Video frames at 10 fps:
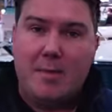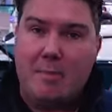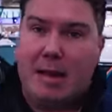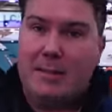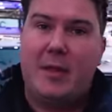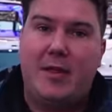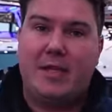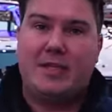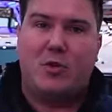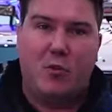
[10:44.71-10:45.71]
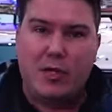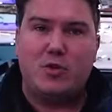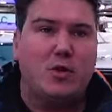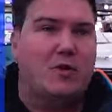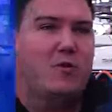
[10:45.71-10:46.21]
But let me know this,
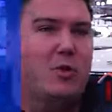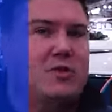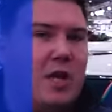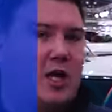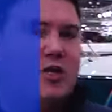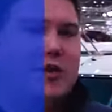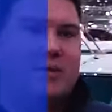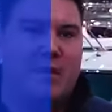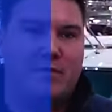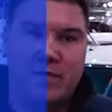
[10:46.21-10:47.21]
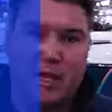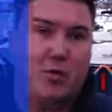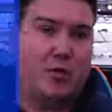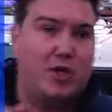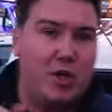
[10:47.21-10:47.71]
which one of the ones that I chose in that
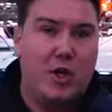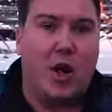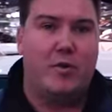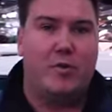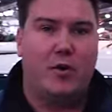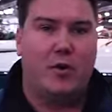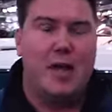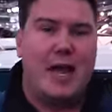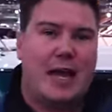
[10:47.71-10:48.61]
video would you go for?